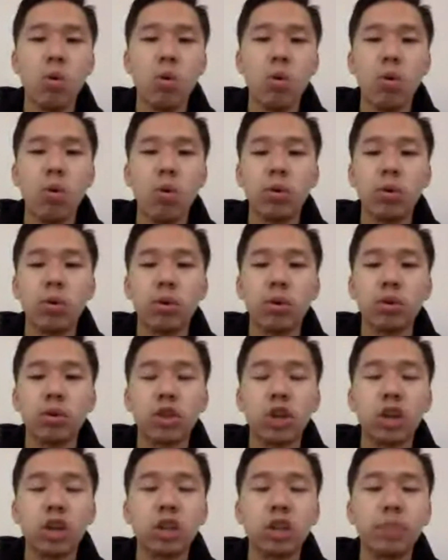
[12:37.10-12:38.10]

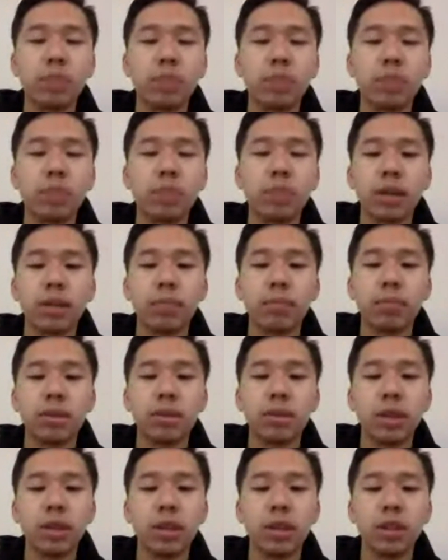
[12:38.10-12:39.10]
percentage rate of
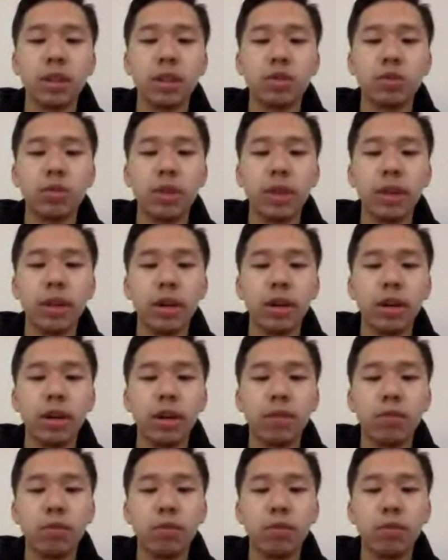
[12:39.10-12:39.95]
1% or less.